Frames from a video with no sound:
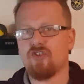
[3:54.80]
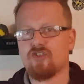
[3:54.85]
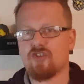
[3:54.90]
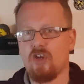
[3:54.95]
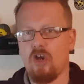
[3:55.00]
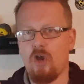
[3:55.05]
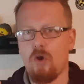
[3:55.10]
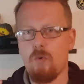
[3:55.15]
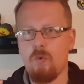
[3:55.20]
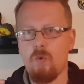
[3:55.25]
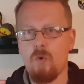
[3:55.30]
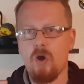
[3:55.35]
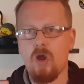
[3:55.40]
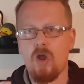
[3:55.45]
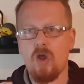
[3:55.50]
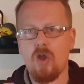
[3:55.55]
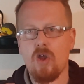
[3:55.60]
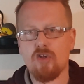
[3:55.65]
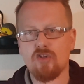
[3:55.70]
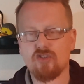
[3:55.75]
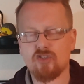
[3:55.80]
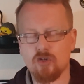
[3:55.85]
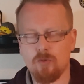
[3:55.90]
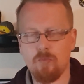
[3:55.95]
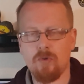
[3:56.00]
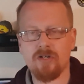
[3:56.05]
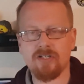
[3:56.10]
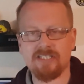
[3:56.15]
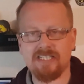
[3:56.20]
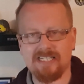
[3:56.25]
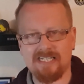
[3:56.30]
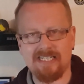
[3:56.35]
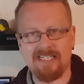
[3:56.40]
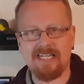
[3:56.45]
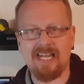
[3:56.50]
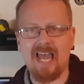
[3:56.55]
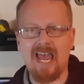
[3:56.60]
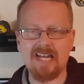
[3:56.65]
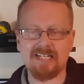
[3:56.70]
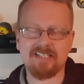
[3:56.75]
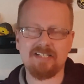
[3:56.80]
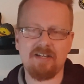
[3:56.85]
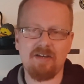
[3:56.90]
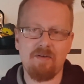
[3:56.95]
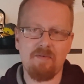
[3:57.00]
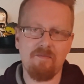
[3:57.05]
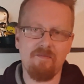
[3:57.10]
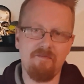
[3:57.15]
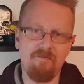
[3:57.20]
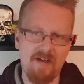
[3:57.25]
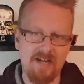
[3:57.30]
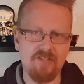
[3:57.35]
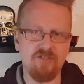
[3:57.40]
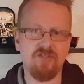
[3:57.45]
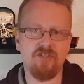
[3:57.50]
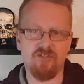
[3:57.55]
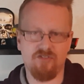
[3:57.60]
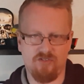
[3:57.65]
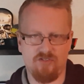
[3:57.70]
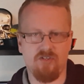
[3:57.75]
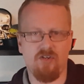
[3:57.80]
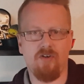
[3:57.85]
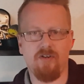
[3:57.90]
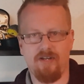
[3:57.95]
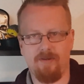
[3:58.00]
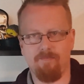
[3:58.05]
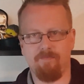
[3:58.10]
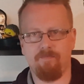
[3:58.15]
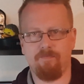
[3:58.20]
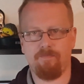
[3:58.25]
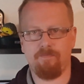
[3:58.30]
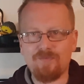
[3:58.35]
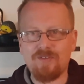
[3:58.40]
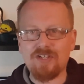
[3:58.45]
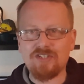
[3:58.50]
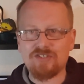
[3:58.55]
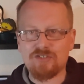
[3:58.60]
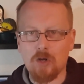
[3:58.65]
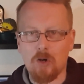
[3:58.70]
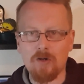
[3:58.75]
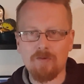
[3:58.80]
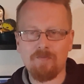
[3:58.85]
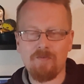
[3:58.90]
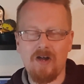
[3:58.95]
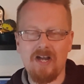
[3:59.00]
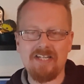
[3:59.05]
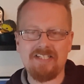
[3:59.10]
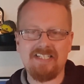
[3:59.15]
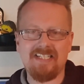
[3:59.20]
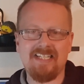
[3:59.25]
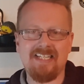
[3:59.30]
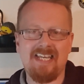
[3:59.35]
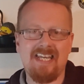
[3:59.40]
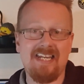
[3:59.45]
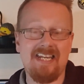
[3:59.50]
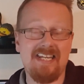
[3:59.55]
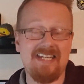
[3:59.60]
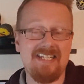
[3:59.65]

so someone can enact vengeance on him. There's dogfighting in a